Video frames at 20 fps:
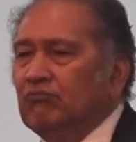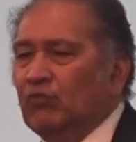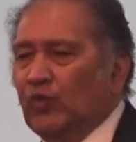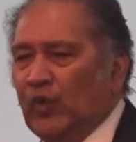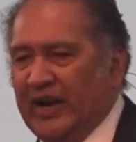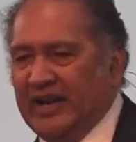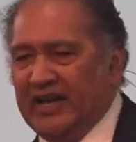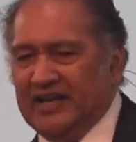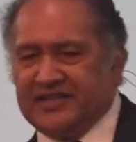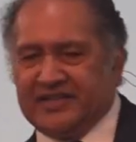
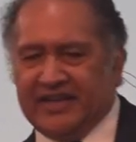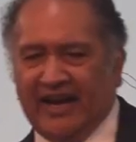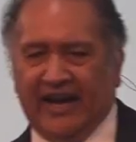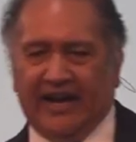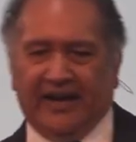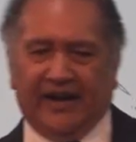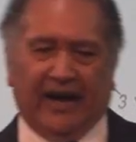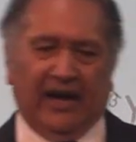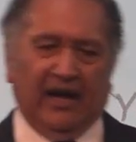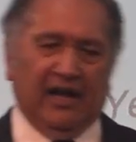When he
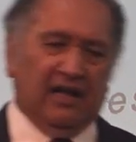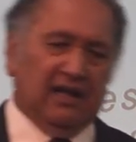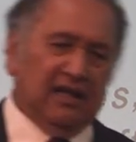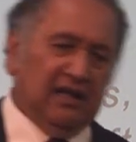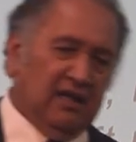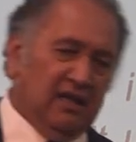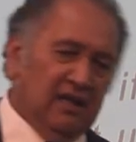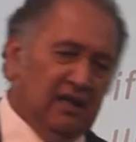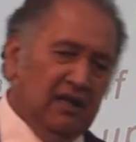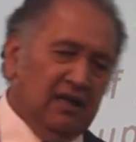said, uh,
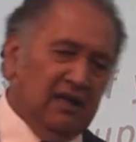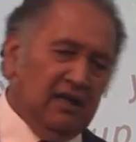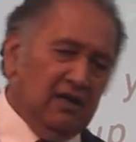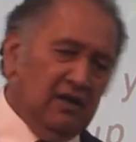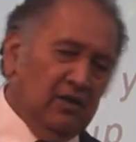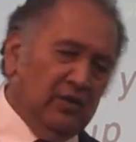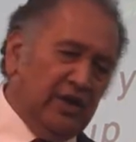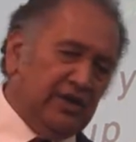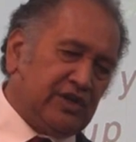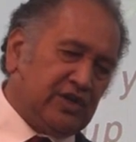
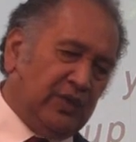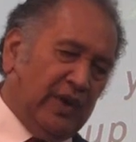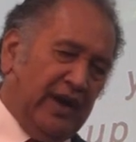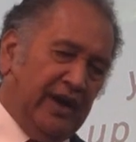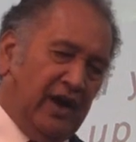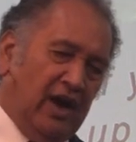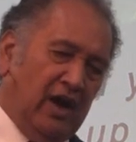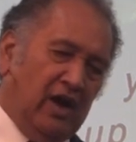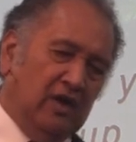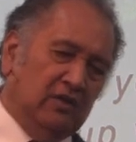which
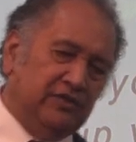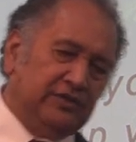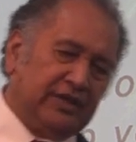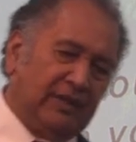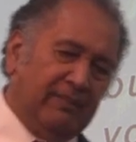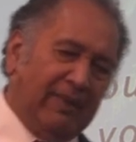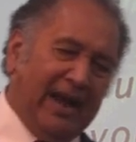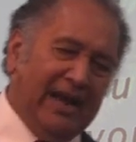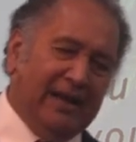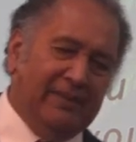one owns
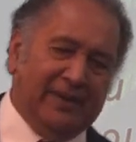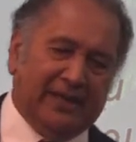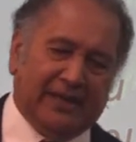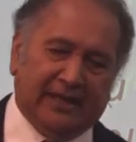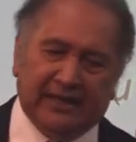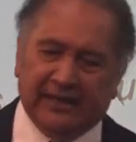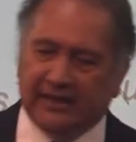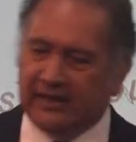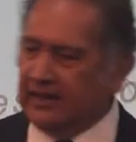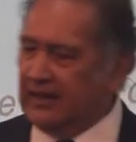the
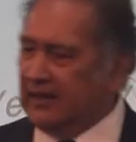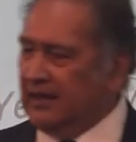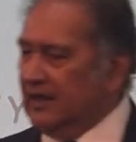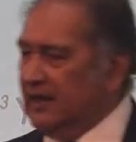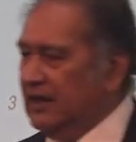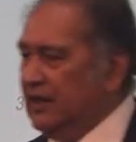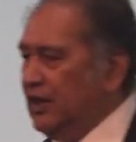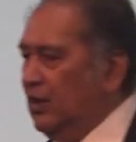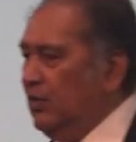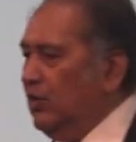baby?
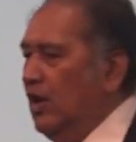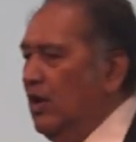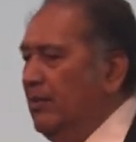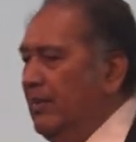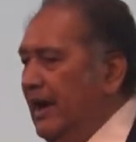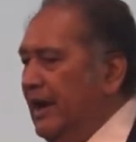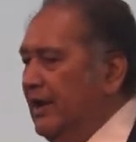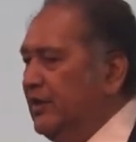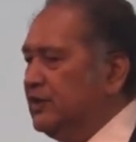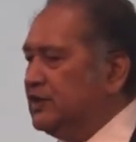The
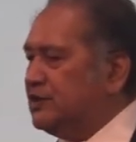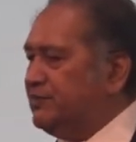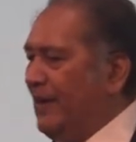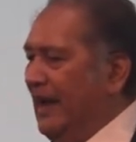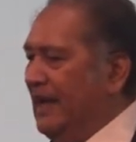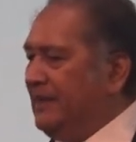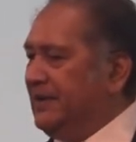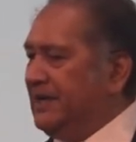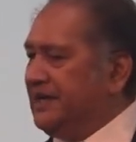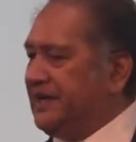woman whose
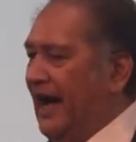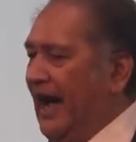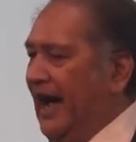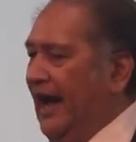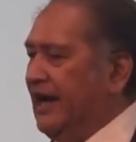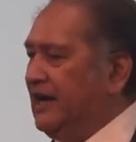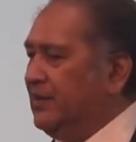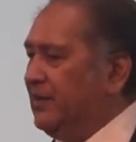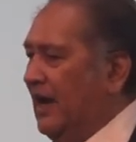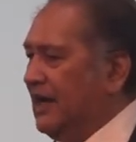baby
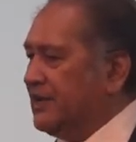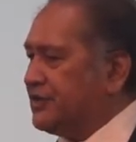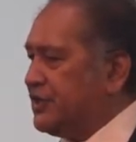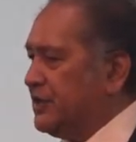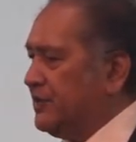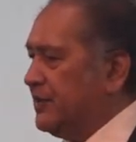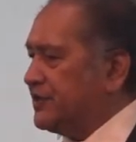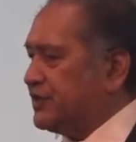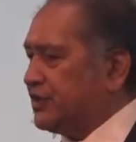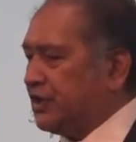died while
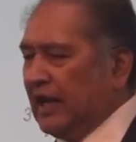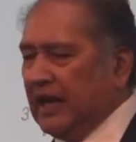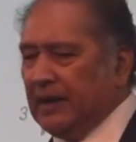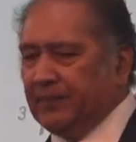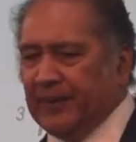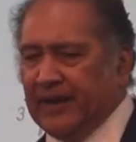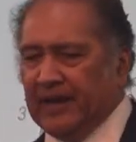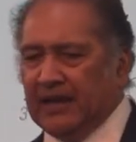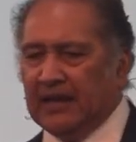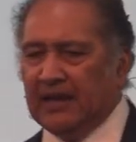she was
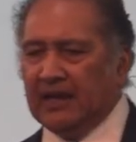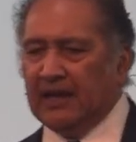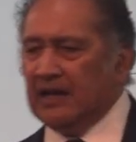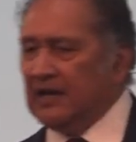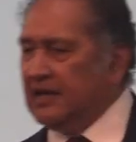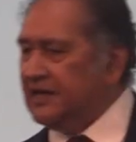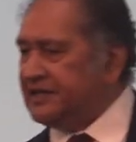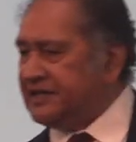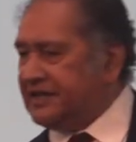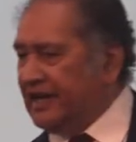sleeping
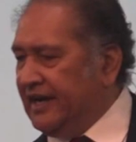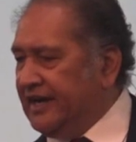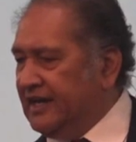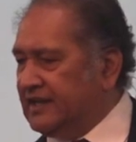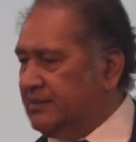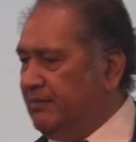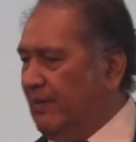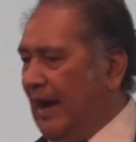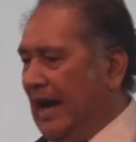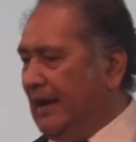said,
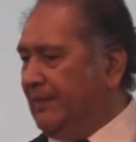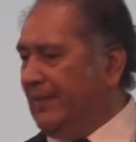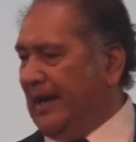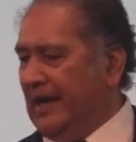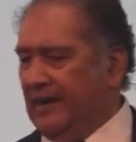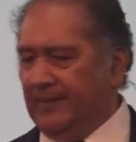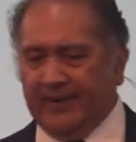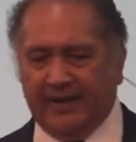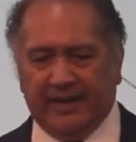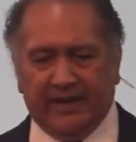it's my
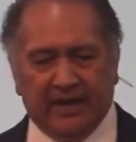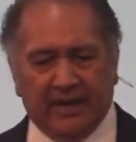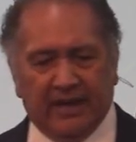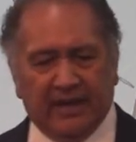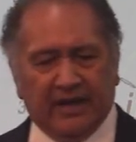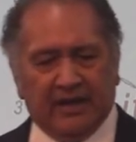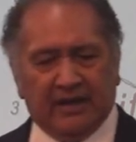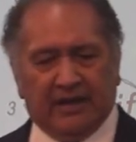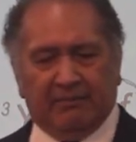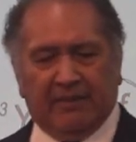baby.
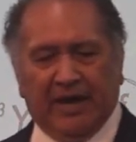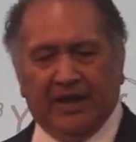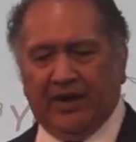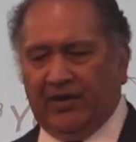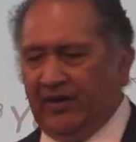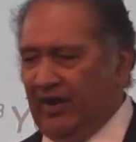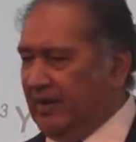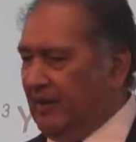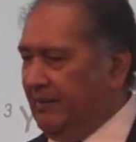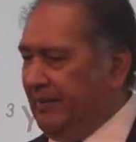The
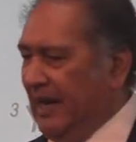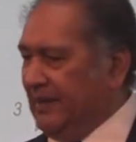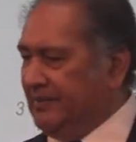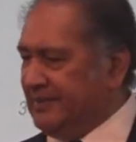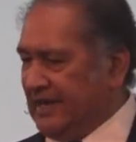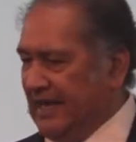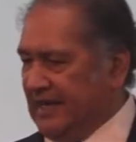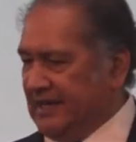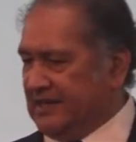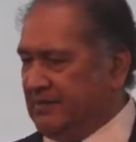mother of the
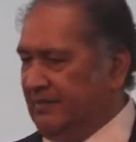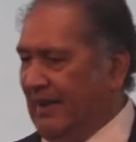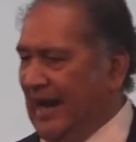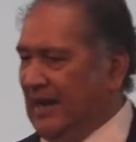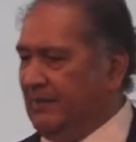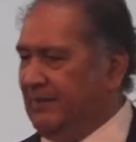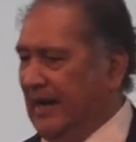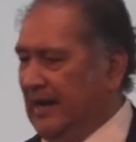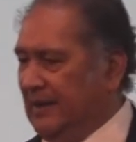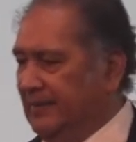baby said, it's
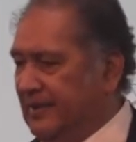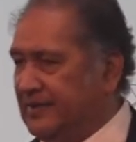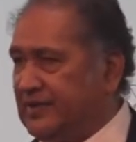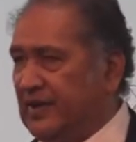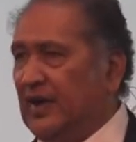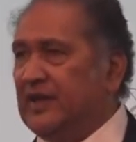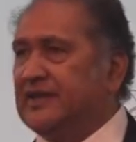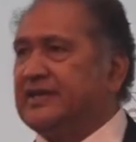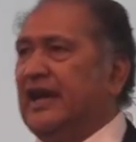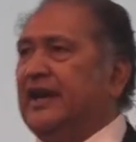my baby.
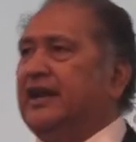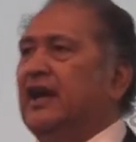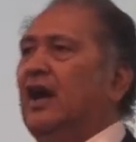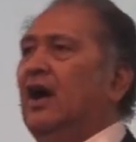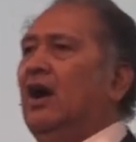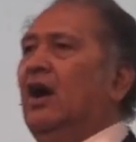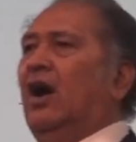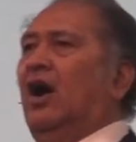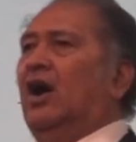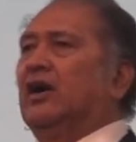So he said,
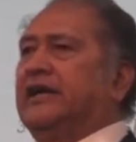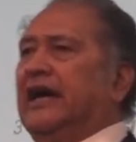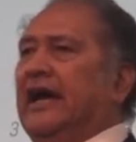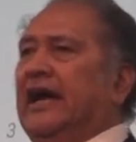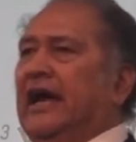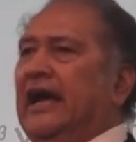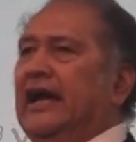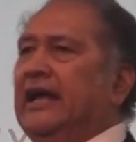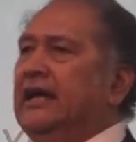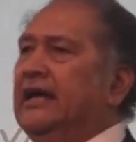
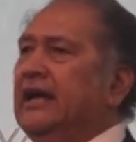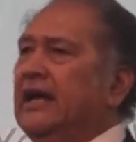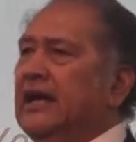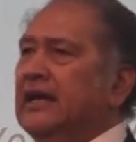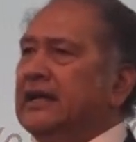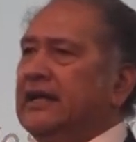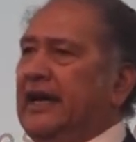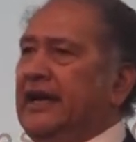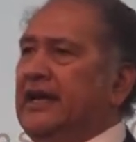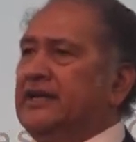okay,
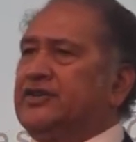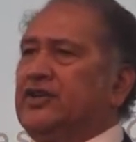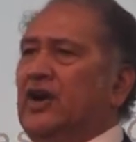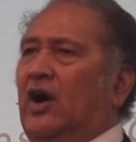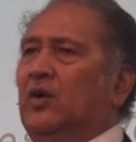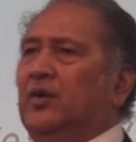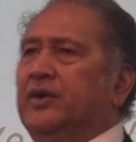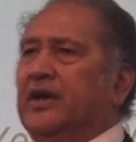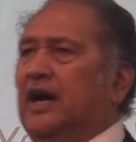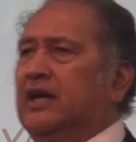get a
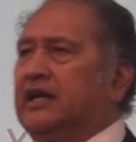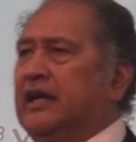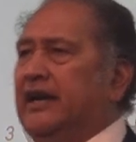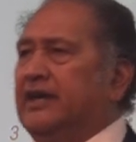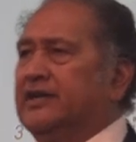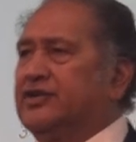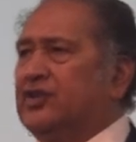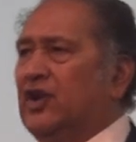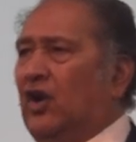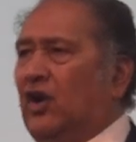soldier, get
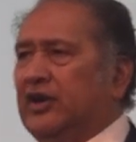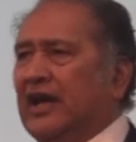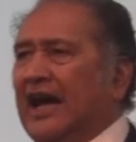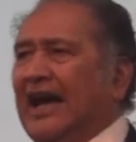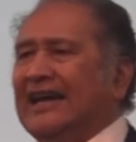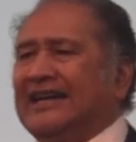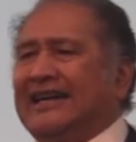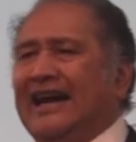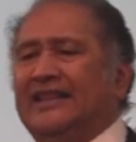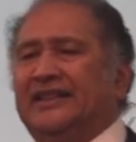a sword,
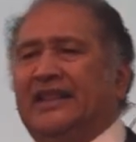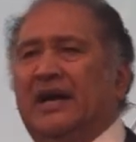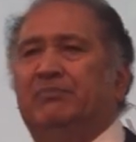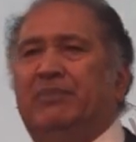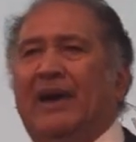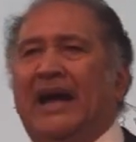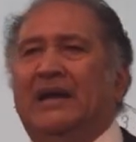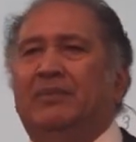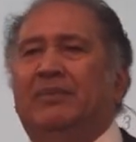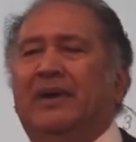cut the
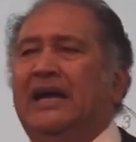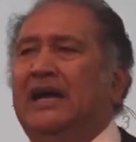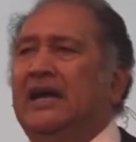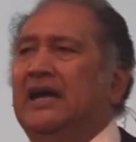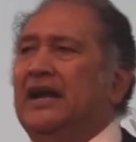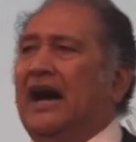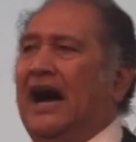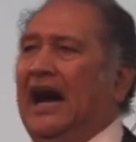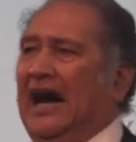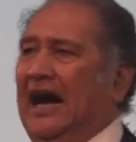baby
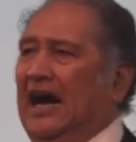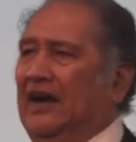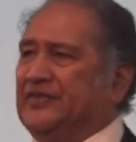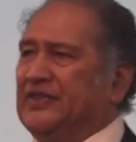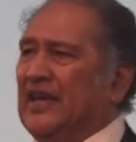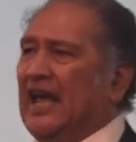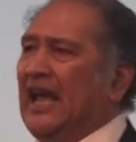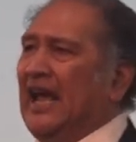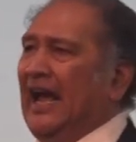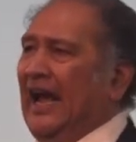in
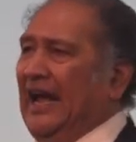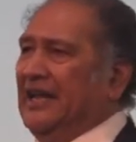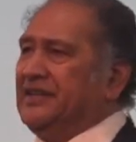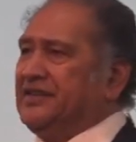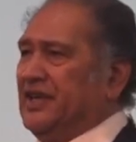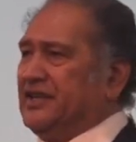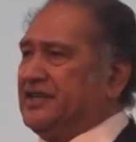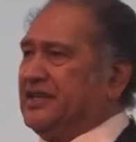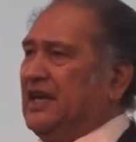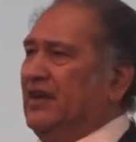halves, and
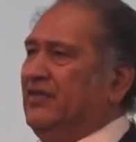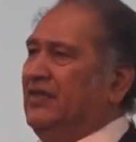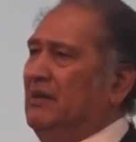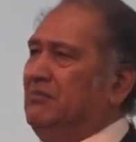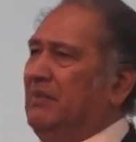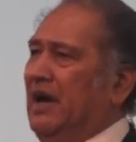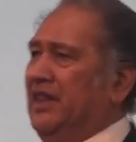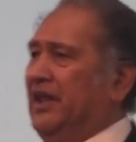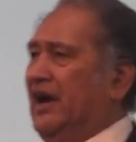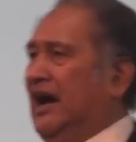just give the
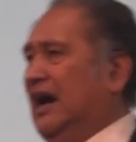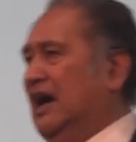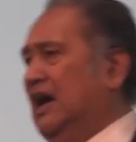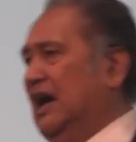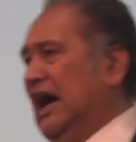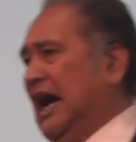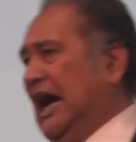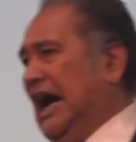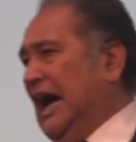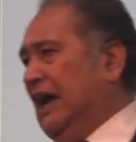mother
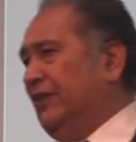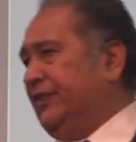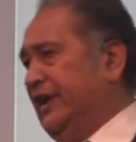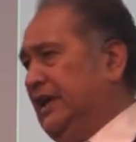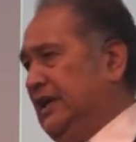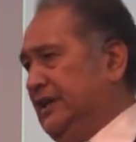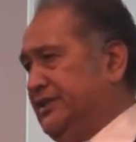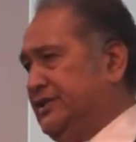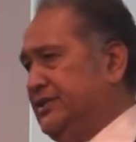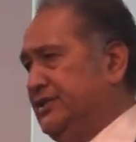half
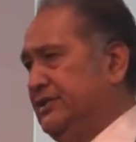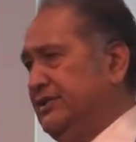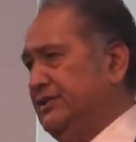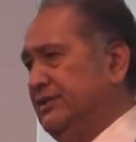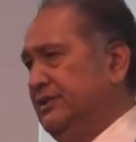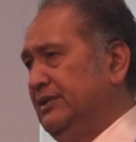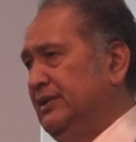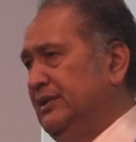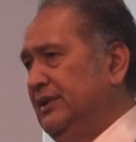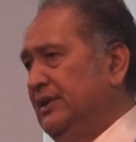each.
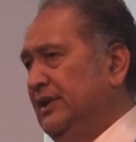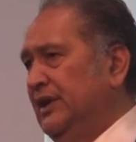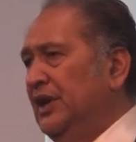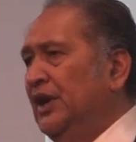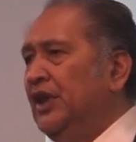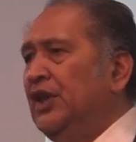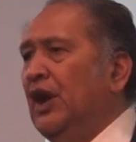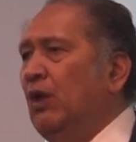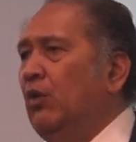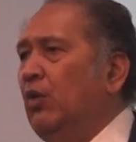
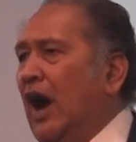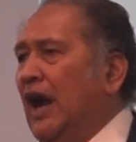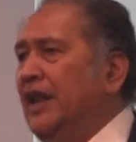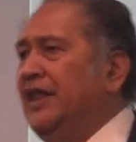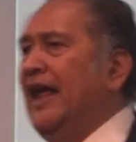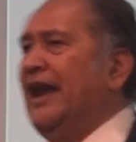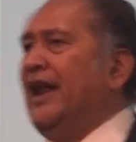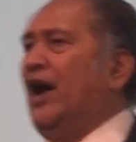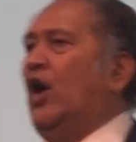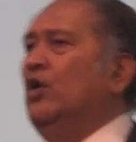The
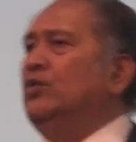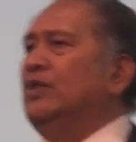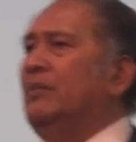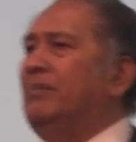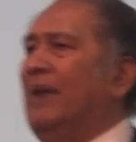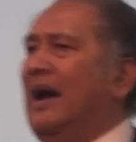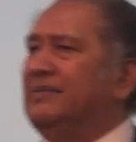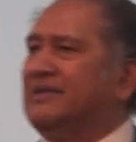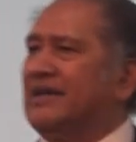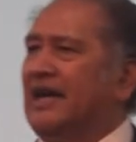one that owned the
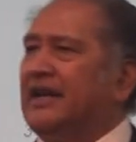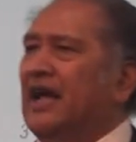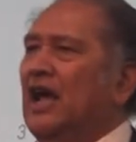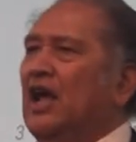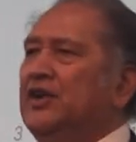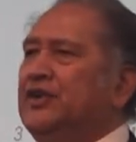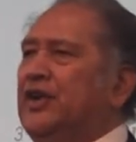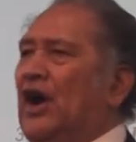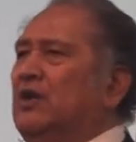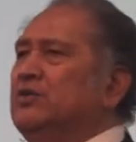baby
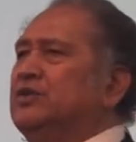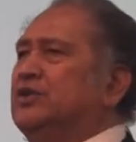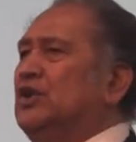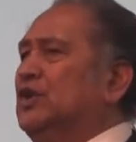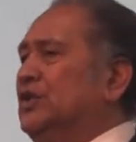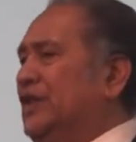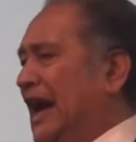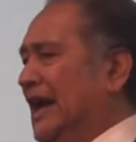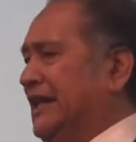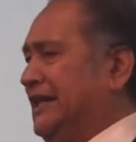said, don't
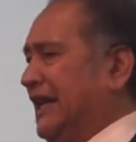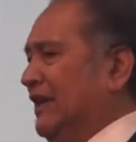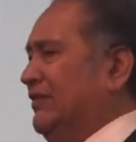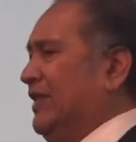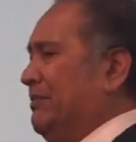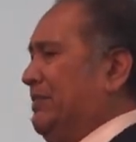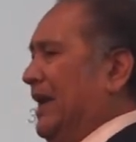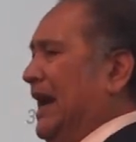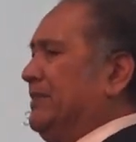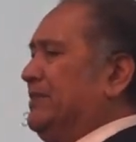do that. Give
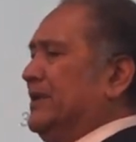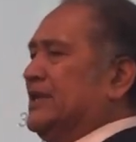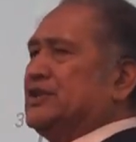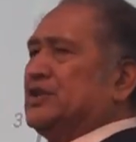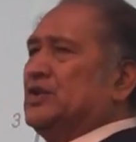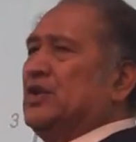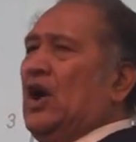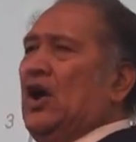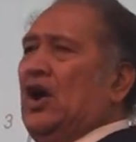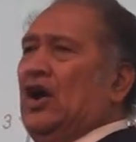the baby
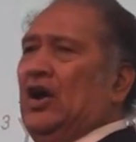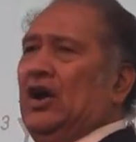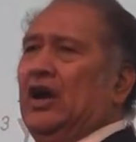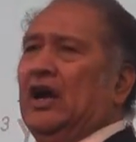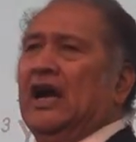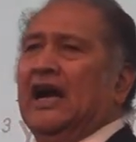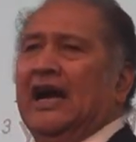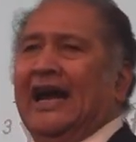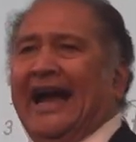to her.